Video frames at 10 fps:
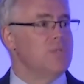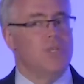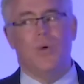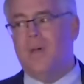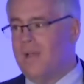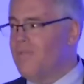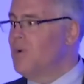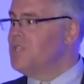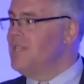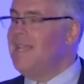So
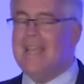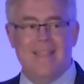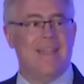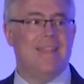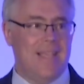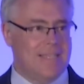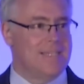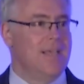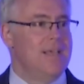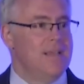unfortunately, that takes